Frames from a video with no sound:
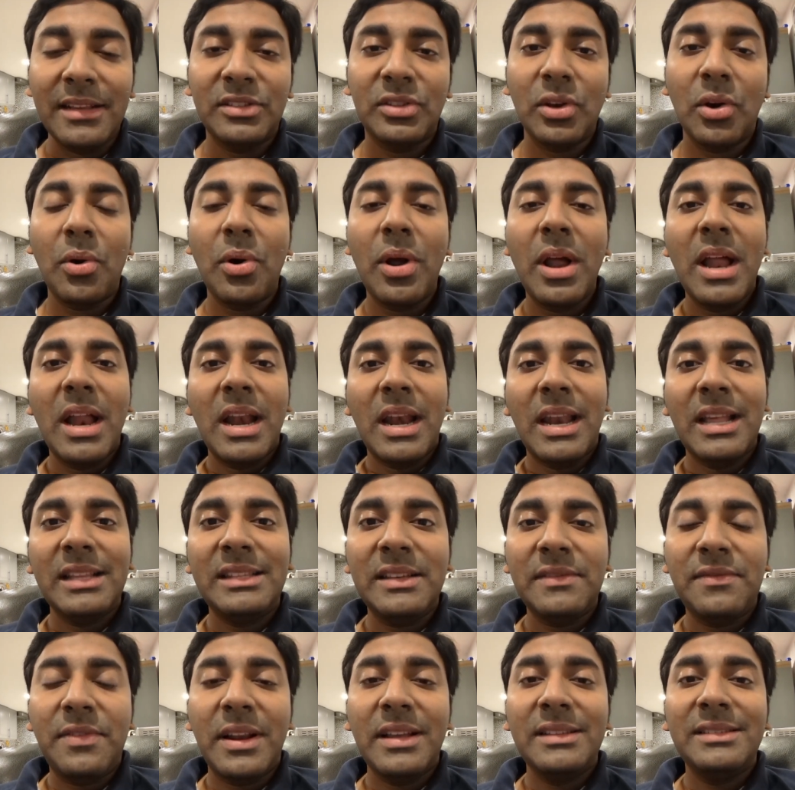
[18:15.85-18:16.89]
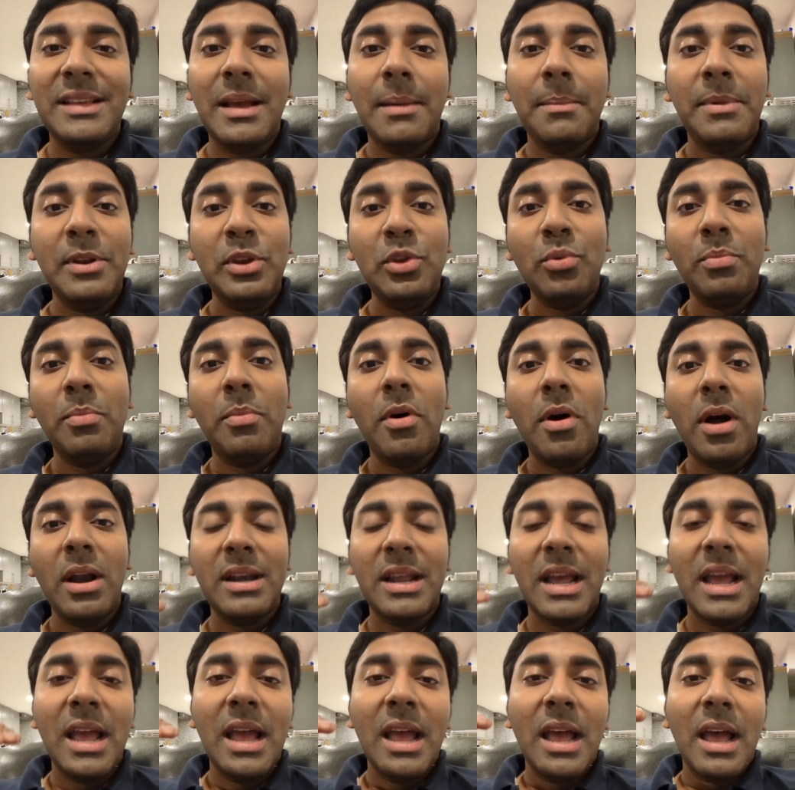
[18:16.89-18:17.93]
So let's say, for example, you
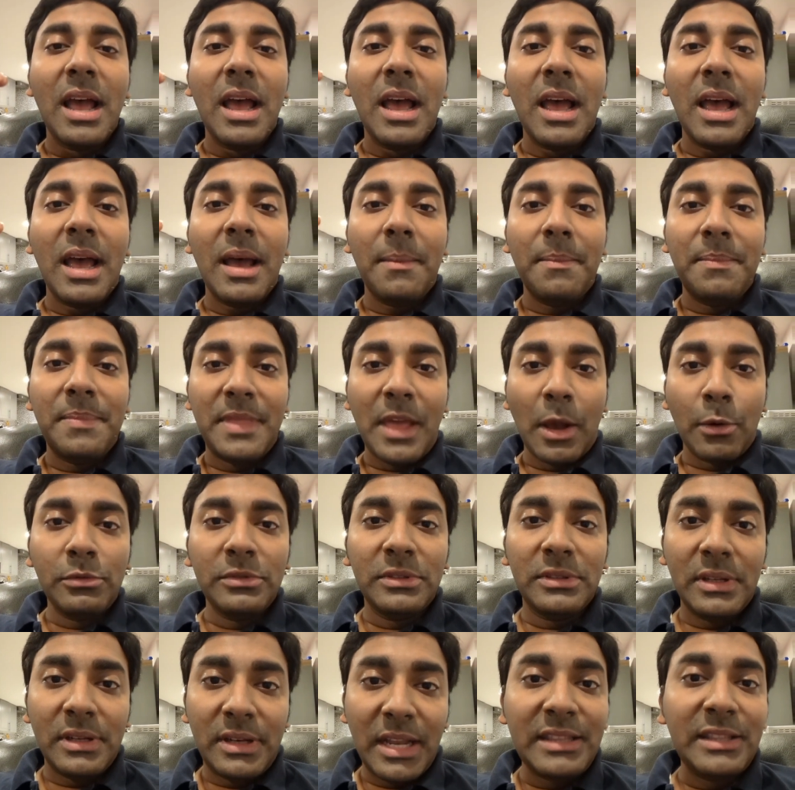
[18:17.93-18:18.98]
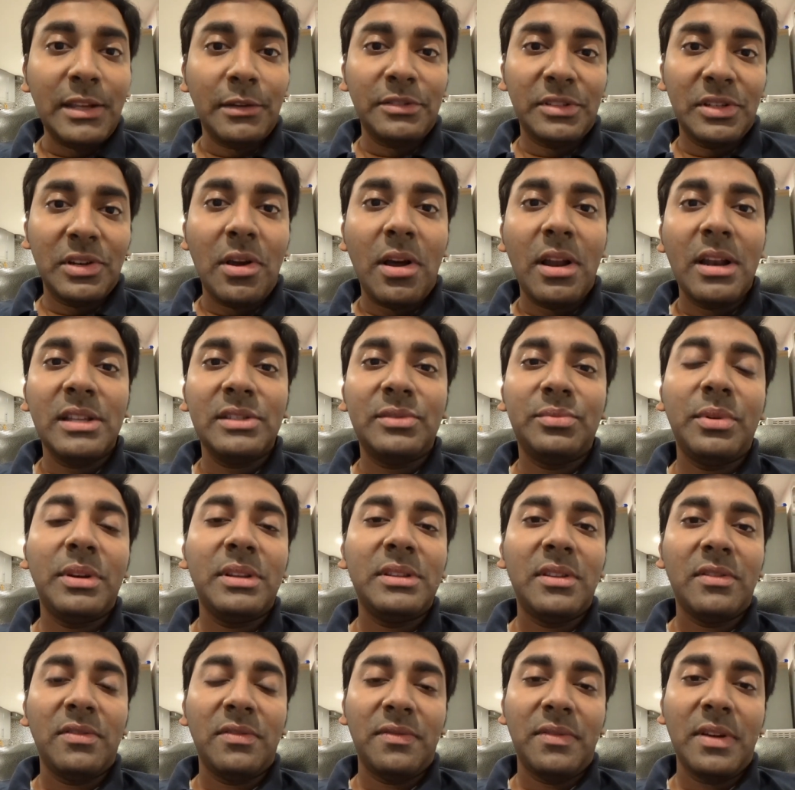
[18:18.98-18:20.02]
bought $10,000
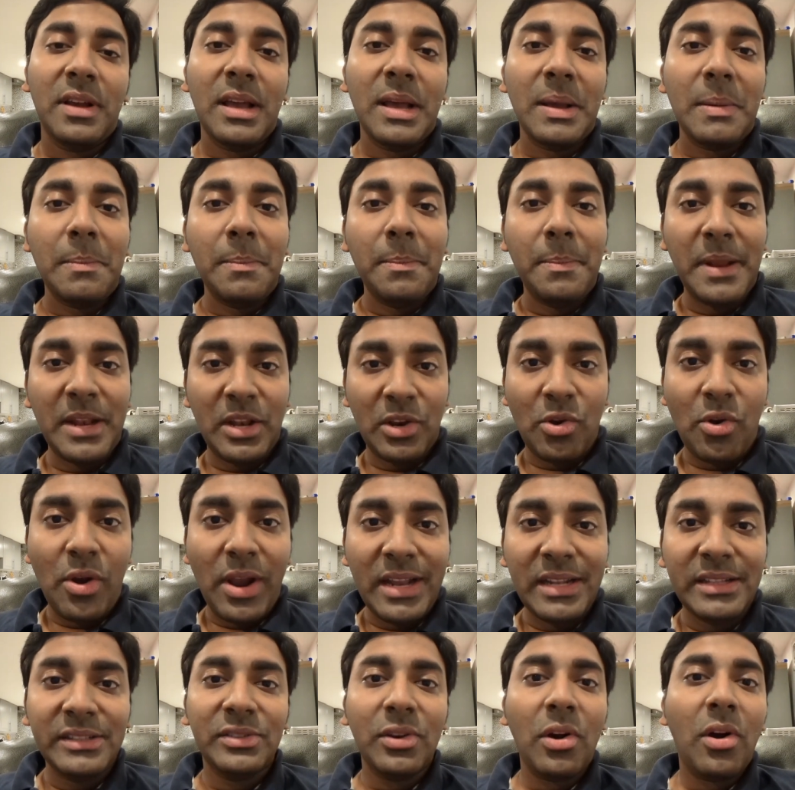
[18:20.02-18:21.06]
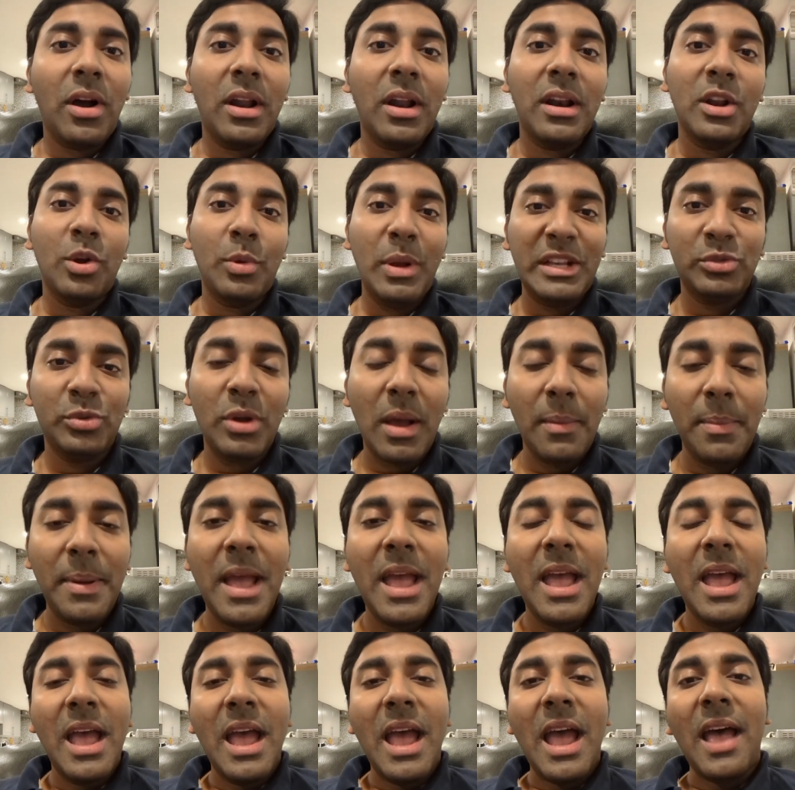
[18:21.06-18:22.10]
worth of Bitcoins on QuickSwap,
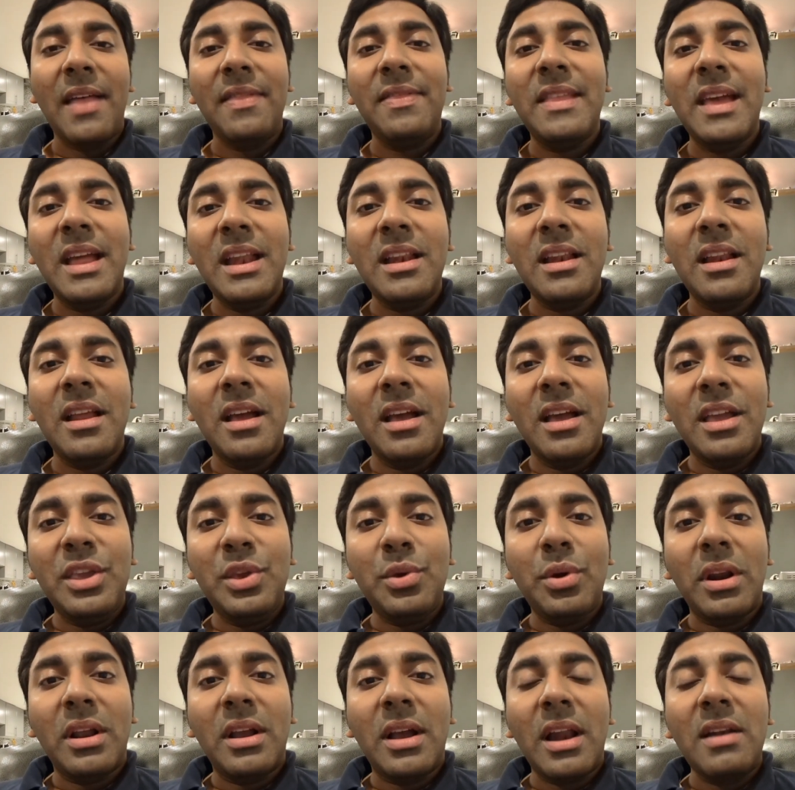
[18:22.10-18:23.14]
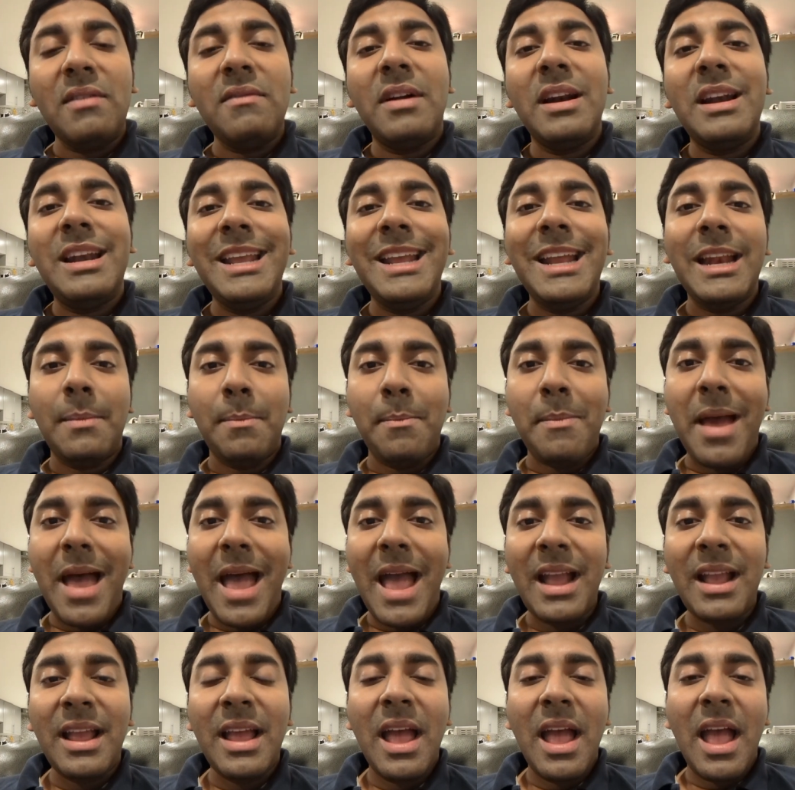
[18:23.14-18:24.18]
and then you're converting it
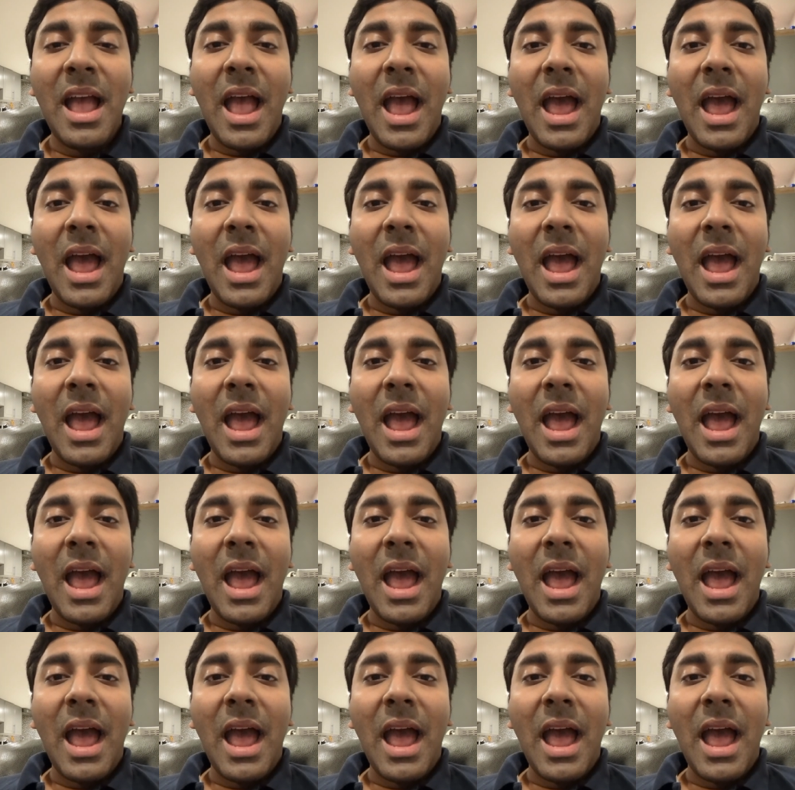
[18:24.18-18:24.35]
back.